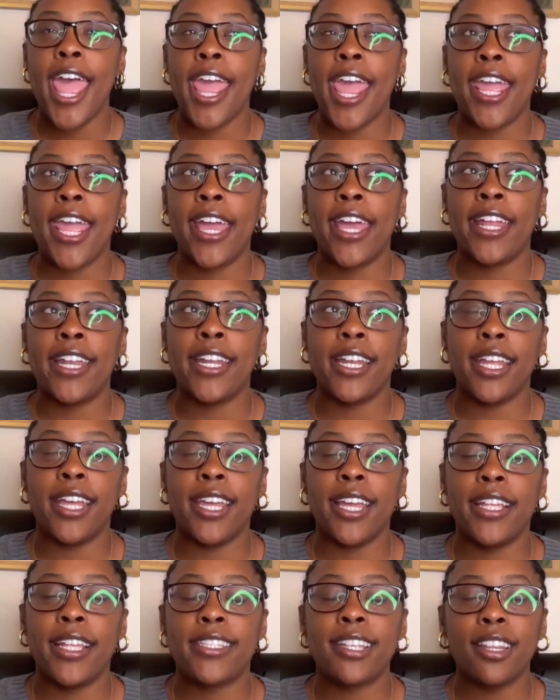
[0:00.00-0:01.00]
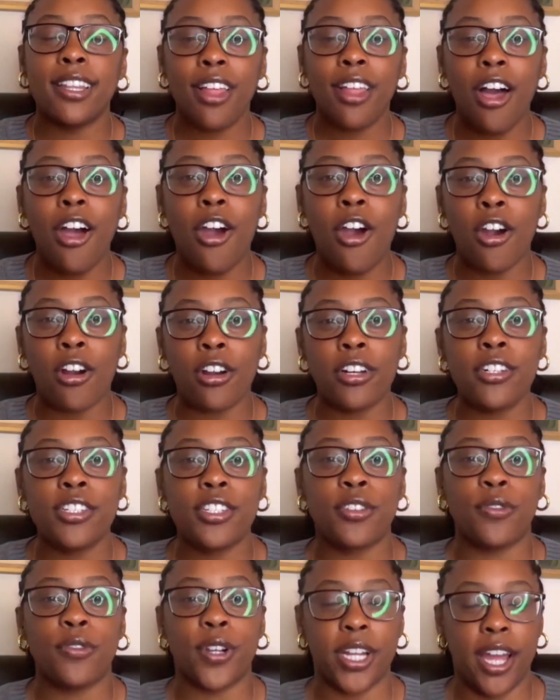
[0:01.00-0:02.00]
And it's a lot harder
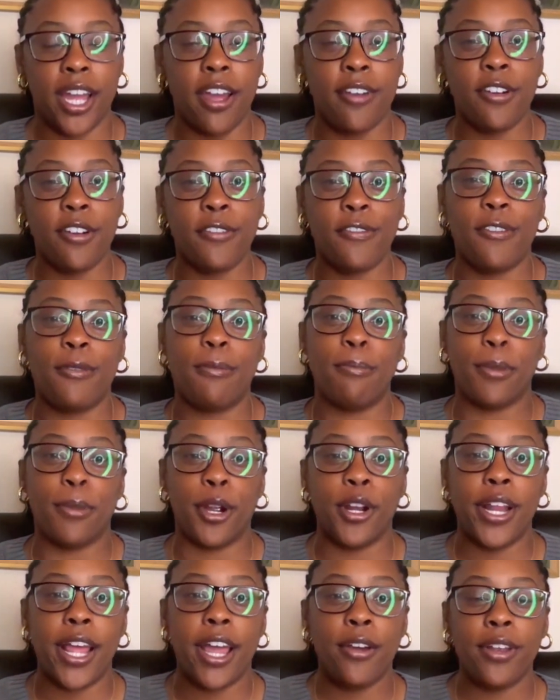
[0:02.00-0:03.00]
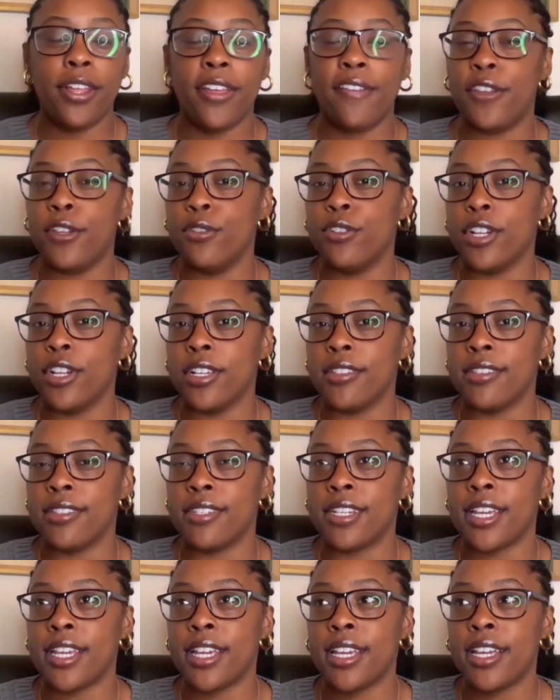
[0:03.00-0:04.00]
to recover from burnout if you
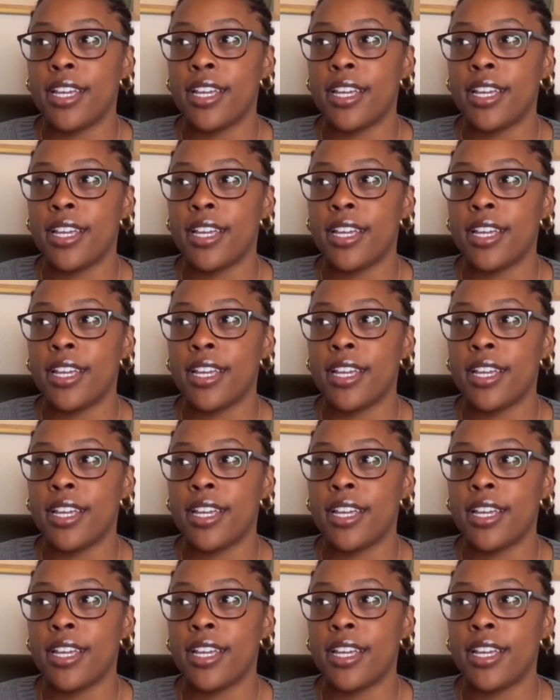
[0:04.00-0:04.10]
just,